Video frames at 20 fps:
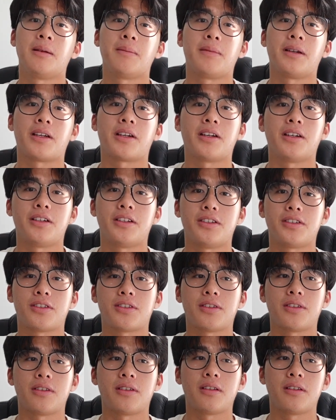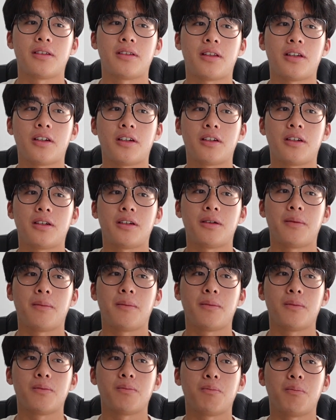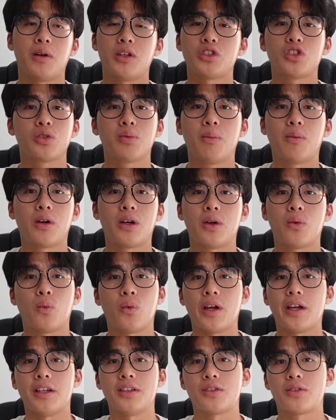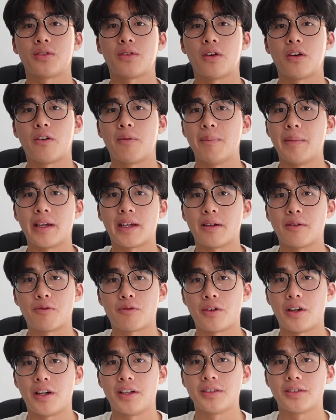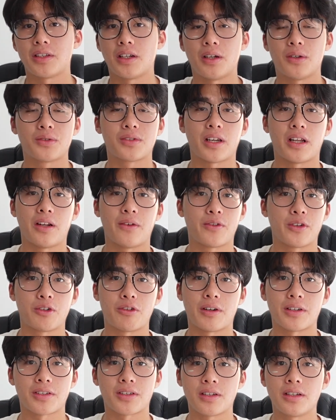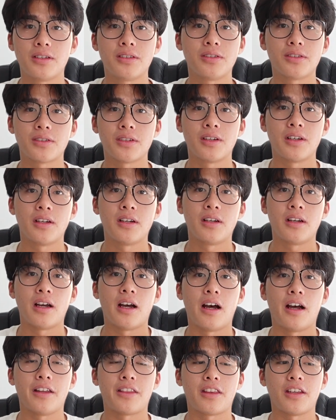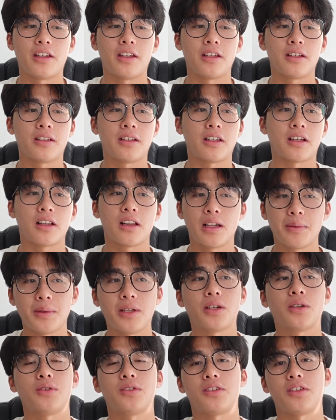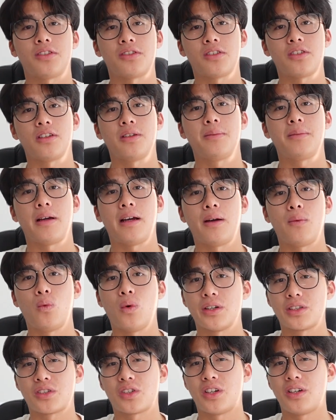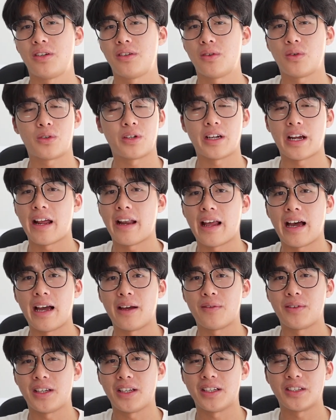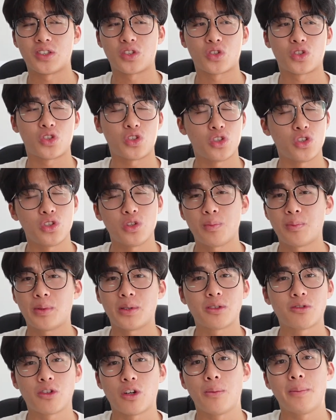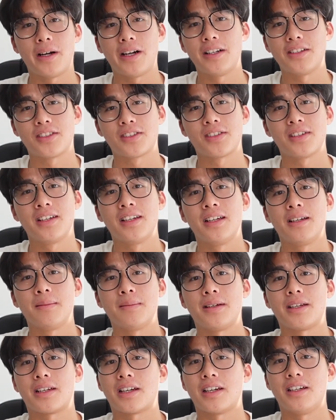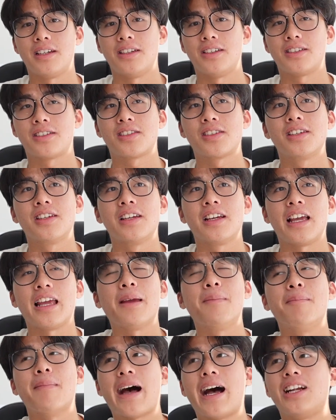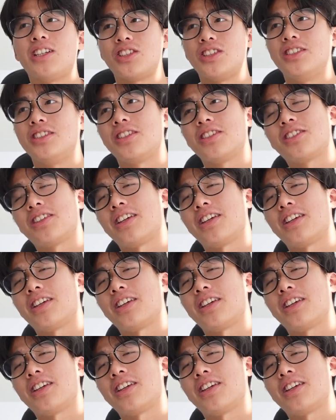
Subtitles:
because there are much more ways of making friends outside of your residence. I think the club ecosystem at Western or at Ivey is super robust, because imagine